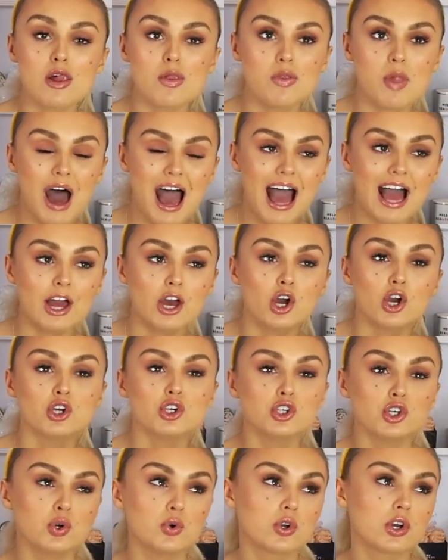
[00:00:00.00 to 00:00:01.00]
that
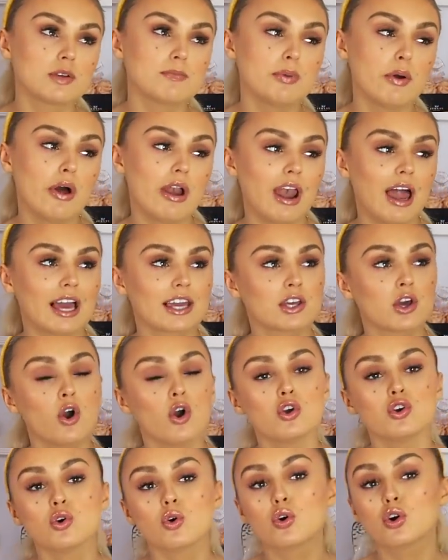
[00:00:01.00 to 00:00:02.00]
you can put like
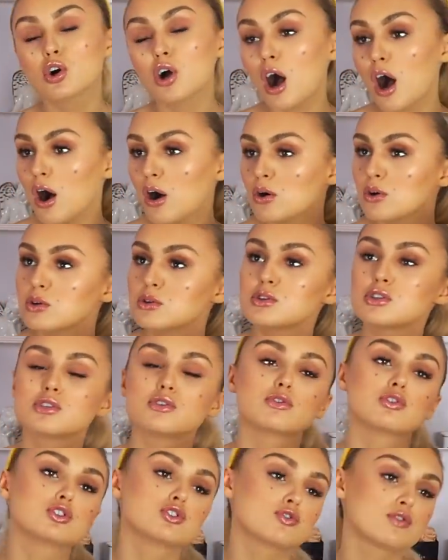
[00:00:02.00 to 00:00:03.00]
your goals,
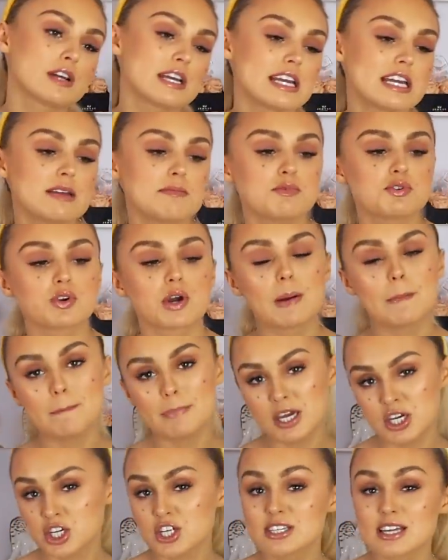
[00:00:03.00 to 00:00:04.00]
your dreams, your
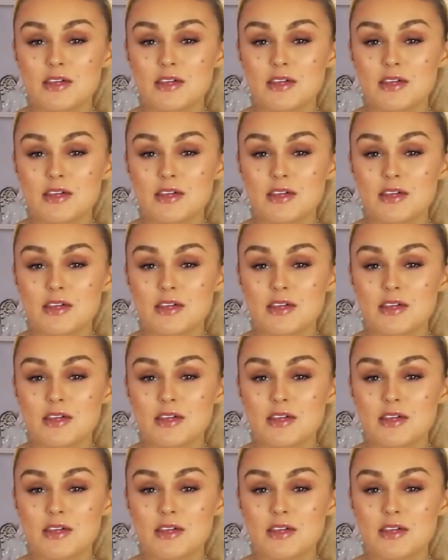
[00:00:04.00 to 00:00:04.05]
ambitions.